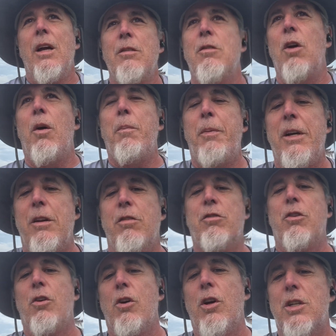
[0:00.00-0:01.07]
Don't be
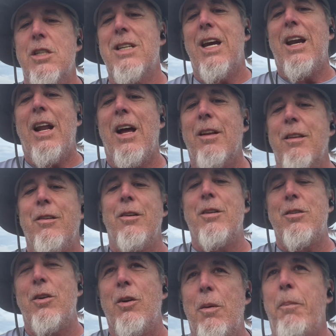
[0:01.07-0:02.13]
discouraged. Get out there and
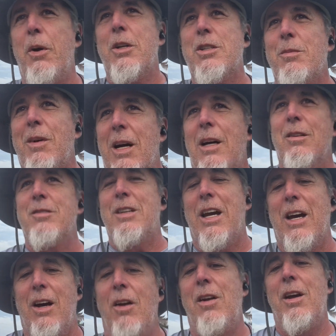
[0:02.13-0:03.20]
do it. Put your miles
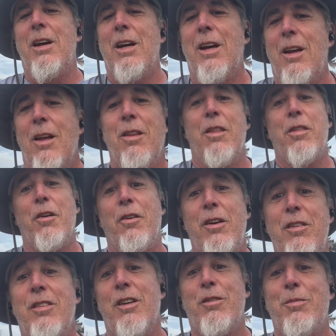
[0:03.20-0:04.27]
down.
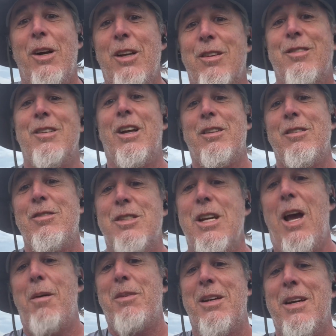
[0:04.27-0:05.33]
36 months, not too
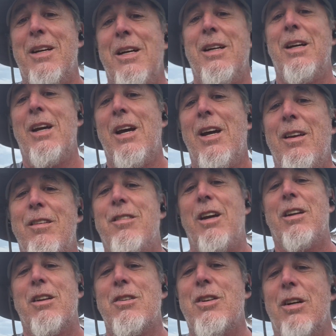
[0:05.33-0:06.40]
shabby. See you
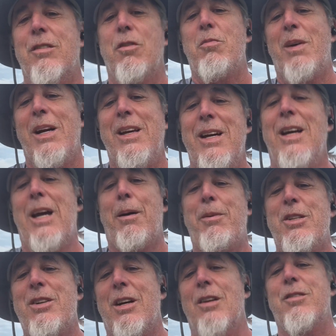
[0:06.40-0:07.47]
on the trails, everybody. Happy
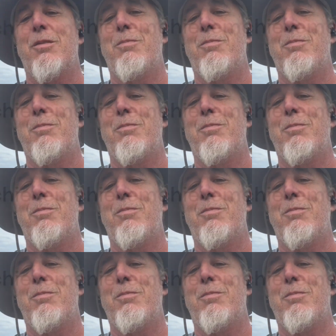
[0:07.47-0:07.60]
trails.